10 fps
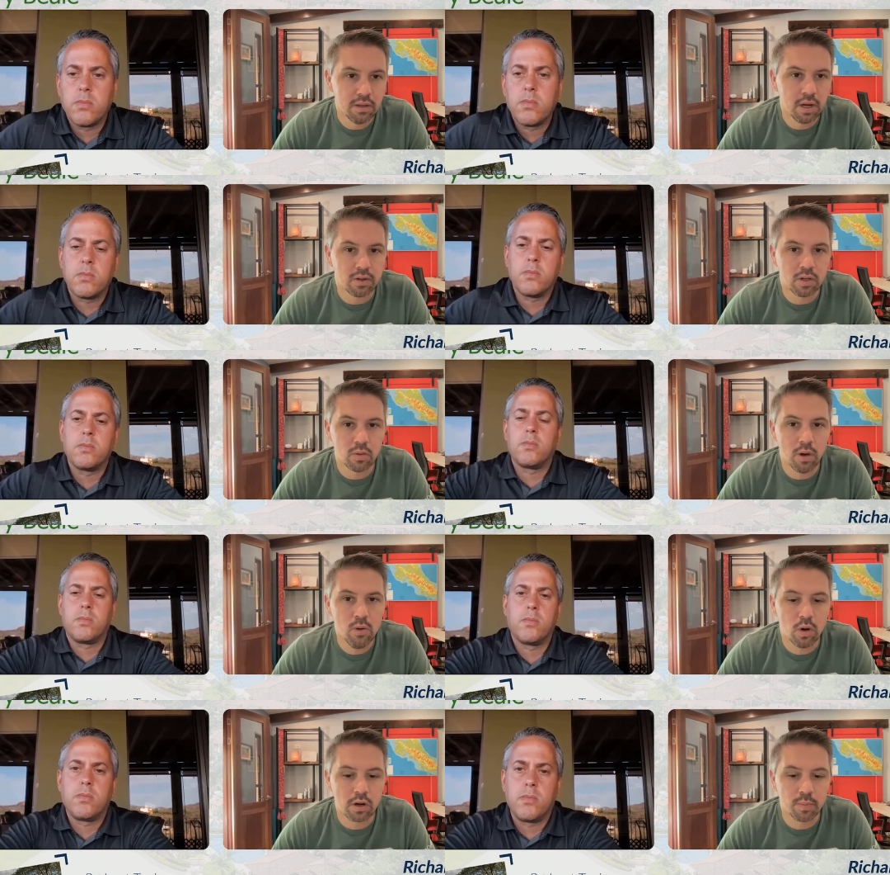Speaker 1: you know to do
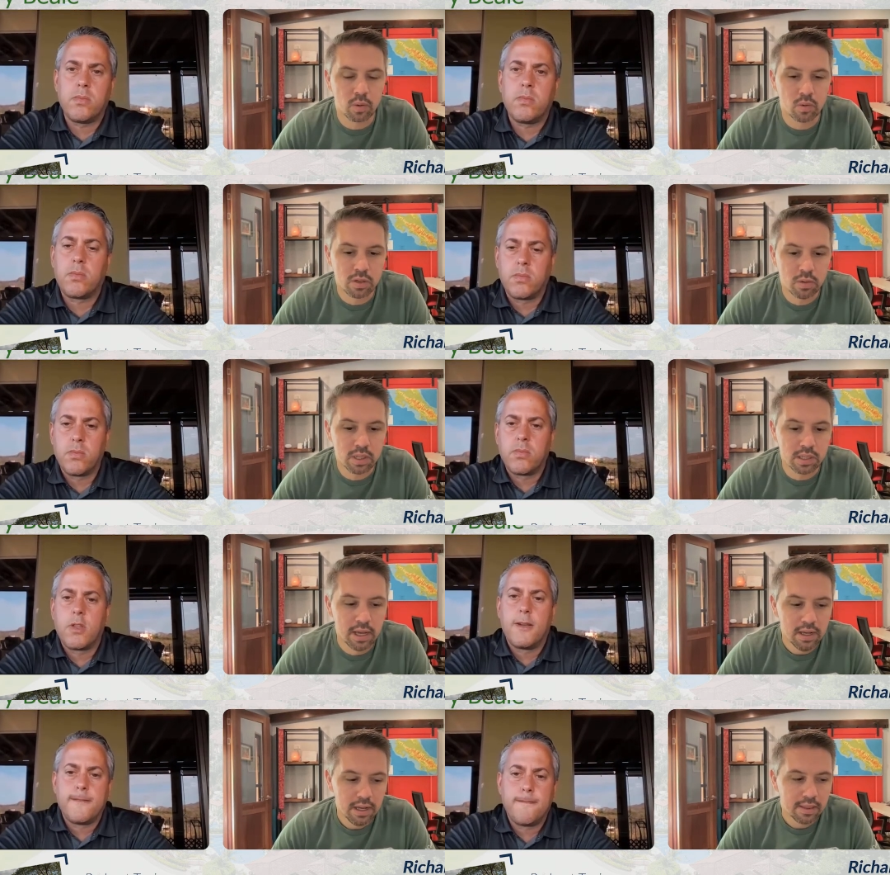homework but also is
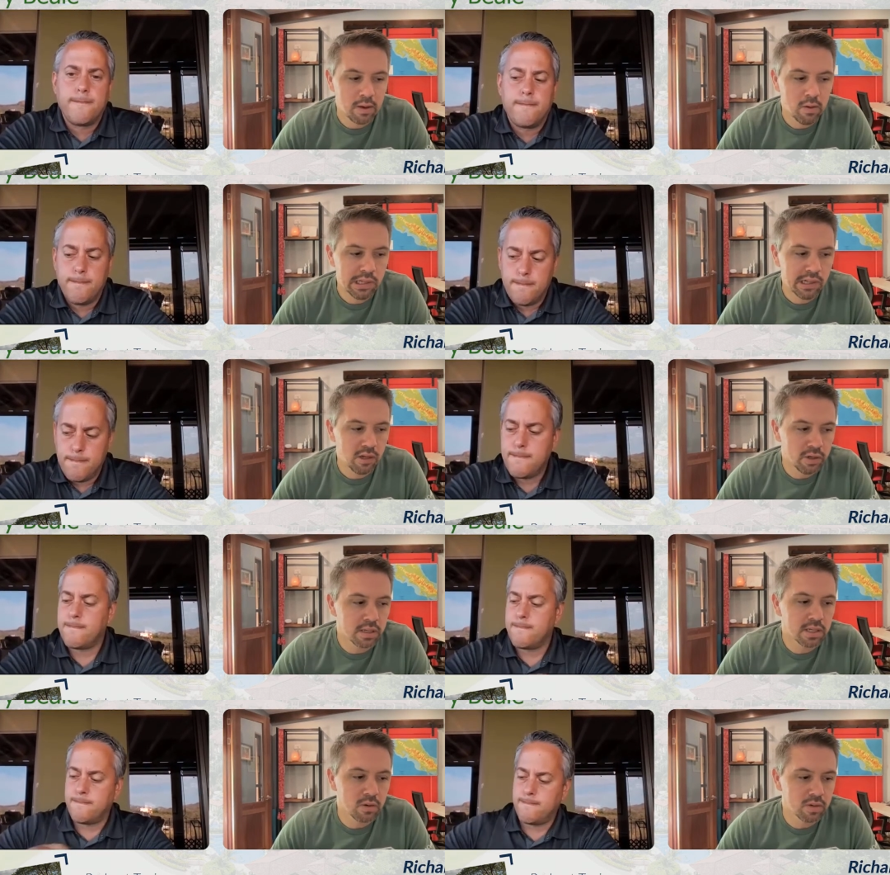those
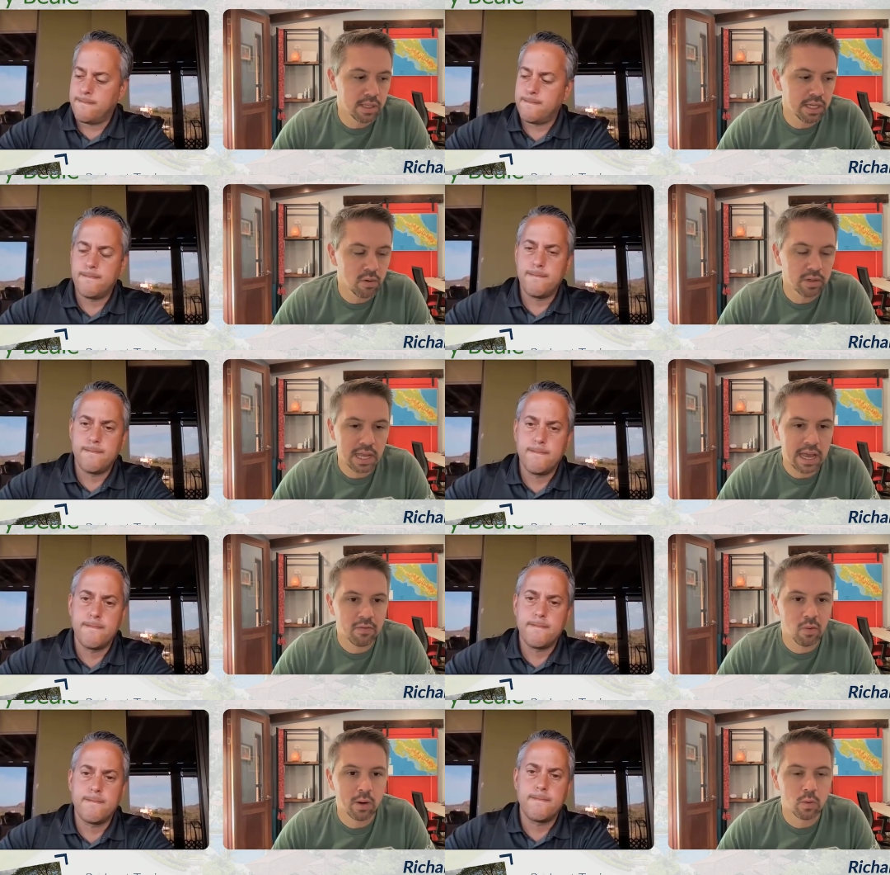learning skills that they're going to
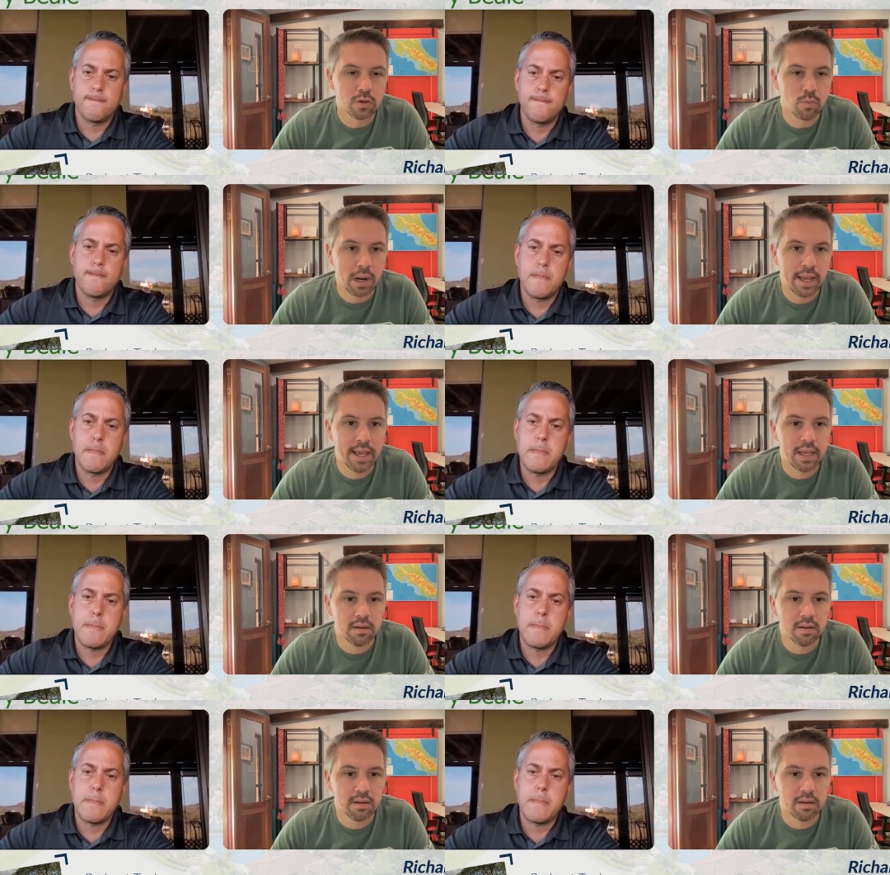have while also playing